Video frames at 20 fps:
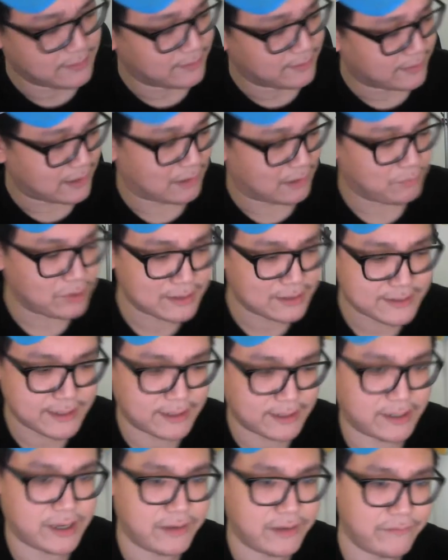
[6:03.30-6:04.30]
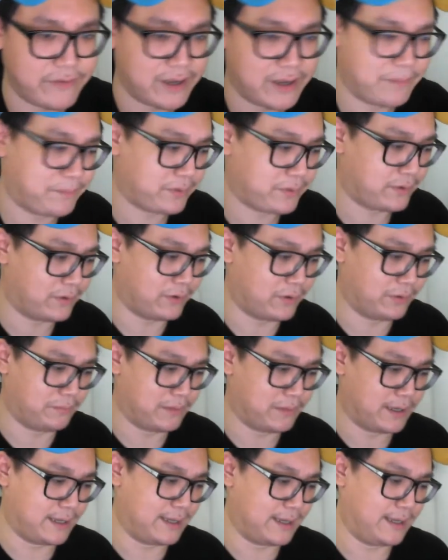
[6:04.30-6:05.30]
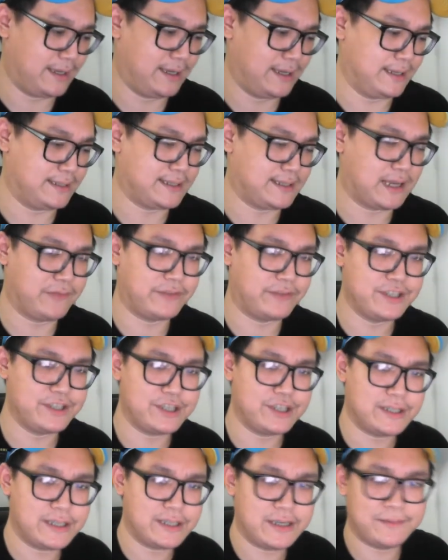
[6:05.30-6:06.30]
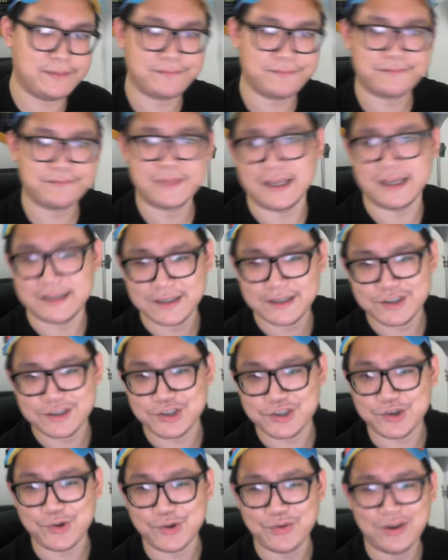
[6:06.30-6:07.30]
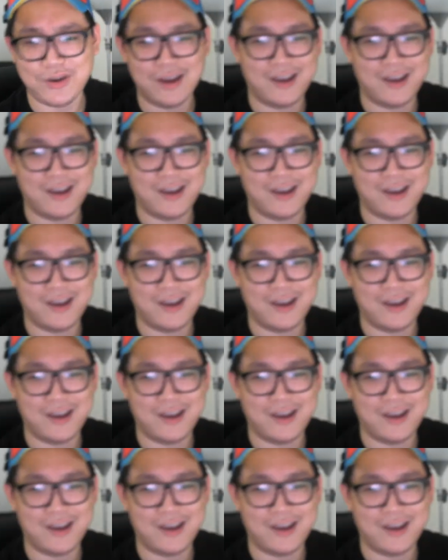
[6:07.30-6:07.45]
Now I'm going to take a vape on my Typhon GT just to